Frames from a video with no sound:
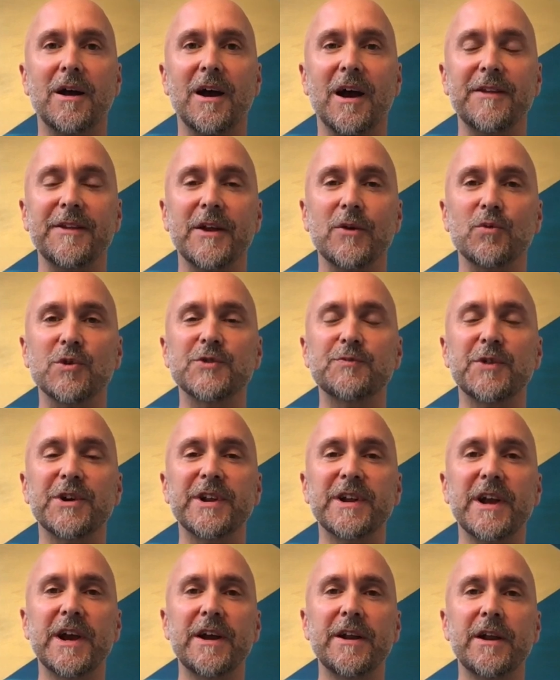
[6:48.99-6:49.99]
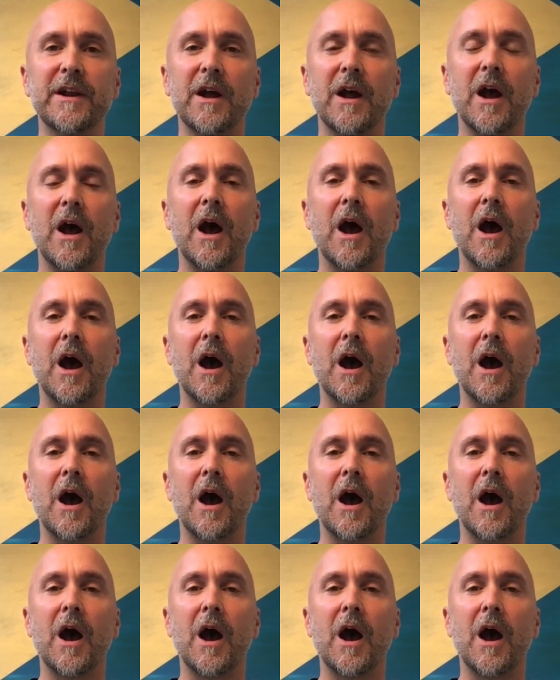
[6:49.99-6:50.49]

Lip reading: And then whisper it again.